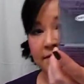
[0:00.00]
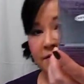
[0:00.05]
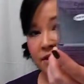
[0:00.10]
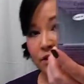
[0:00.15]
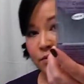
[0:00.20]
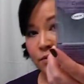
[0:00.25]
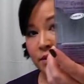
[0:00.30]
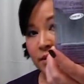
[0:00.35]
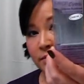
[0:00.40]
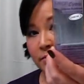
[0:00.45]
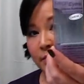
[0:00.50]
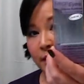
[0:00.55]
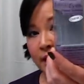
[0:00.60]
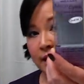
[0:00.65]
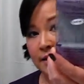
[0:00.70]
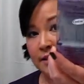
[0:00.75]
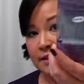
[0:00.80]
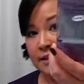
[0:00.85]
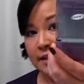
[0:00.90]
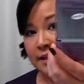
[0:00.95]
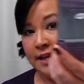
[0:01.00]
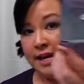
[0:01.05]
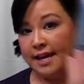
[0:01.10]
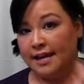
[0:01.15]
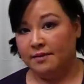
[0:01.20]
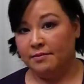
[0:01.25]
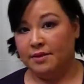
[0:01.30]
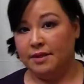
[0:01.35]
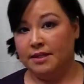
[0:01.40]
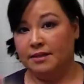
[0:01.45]
This was the box that it
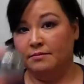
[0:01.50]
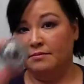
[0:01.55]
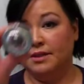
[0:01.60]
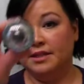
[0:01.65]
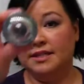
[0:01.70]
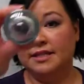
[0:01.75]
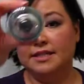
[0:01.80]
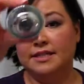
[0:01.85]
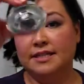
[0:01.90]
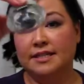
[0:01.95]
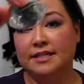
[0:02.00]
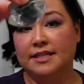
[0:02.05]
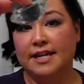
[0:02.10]
came in, but this is